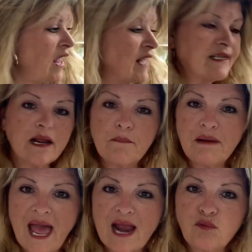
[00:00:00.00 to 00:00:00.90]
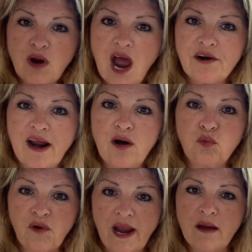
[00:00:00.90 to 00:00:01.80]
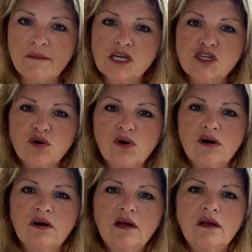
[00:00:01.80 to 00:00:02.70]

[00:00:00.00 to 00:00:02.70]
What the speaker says: It's like a black wrought iron rail. I'm not sure.